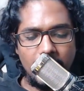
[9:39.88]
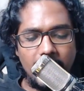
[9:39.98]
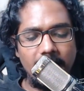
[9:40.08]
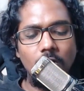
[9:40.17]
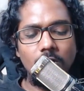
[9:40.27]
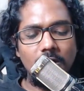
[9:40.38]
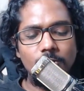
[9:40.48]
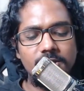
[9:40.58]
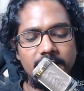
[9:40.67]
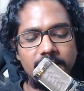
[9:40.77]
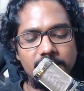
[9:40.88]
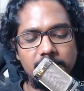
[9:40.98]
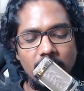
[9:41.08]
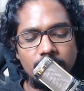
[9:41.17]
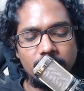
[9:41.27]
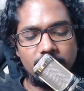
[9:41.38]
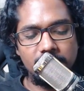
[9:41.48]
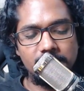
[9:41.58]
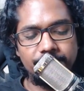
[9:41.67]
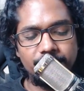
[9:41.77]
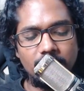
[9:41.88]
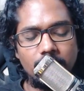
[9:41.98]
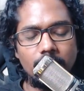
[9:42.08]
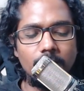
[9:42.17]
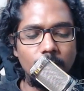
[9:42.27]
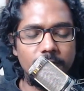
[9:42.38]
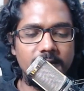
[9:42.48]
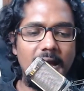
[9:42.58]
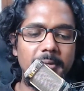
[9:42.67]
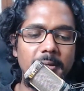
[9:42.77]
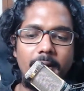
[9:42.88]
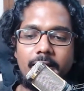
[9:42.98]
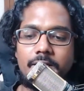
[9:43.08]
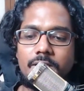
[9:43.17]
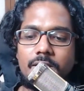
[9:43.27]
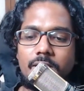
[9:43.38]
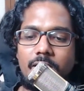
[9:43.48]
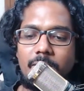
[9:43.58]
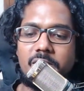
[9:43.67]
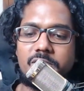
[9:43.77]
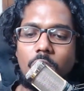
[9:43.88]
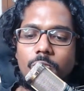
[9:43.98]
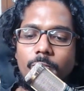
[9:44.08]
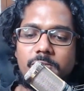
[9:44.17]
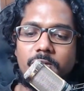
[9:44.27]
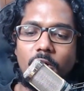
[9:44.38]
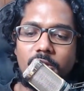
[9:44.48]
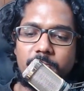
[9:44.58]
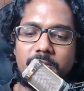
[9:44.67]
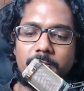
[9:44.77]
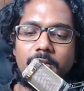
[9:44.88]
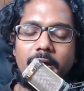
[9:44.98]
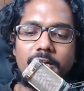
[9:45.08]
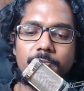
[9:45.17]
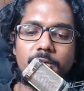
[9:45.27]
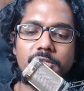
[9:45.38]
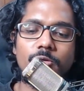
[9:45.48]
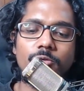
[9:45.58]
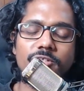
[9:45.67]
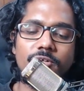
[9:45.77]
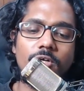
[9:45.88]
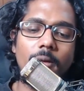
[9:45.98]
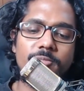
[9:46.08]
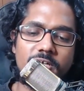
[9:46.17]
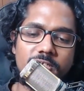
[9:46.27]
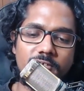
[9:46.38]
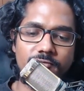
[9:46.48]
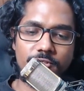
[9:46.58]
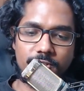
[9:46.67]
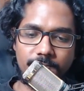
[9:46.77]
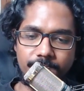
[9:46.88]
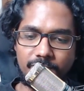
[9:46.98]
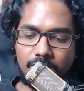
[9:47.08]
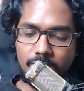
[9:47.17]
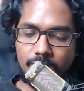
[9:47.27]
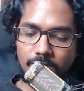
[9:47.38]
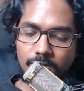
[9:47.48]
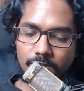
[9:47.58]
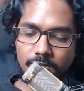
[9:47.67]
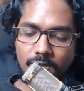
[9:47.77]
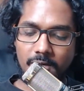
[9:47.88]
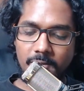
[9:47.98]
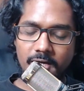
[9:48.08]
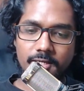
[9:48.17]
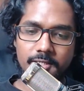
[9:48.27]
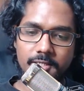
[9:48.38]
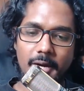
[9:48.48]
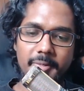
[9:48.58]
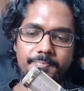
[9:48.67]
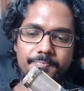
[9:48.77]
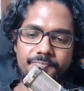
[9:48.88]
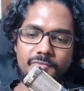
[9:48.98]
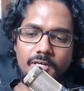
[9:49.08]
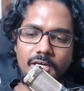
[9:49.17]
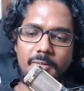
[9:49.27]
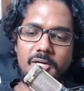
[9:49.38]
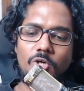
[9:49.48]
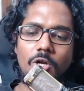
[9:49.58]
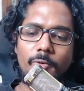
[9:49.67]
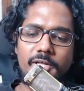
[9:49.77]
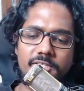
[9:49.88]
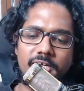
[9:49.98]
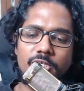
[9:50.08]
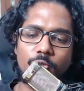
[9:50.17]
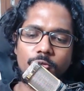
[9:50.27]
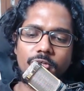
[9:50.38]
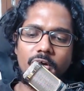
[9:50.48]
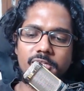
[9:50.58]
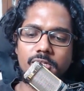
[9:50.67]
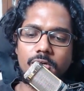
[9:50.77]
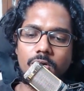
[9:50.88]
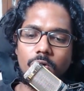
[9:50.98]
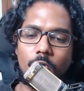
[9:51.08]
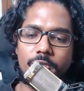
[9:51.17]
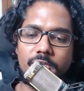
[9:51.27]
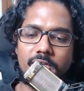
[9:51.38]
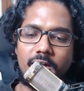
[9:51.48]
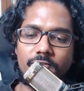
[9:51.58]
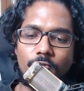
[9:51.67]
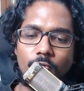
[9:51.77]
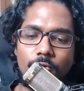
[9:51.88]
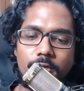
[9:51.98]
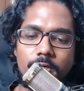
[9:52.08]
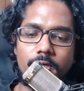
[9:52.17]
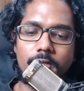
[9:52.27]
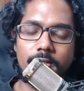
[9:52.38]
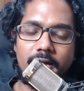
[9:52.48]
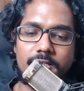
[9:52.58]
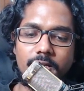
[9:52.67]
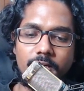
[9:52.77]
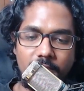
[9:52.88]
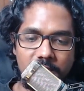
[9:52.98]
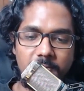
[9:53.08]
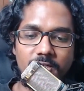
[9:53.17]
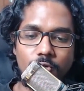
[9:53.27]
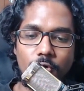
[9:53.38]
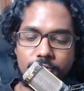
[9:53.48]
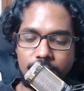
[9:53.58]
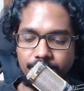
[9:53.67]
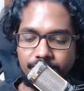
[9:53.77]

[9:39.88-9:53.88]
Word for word: and not outside its boundaries. With a happy mind, he must always be hospitable and pursue the three objectives Dharma, Artha, and Kama. He must always tell Shudras who desire food that it has been cooked,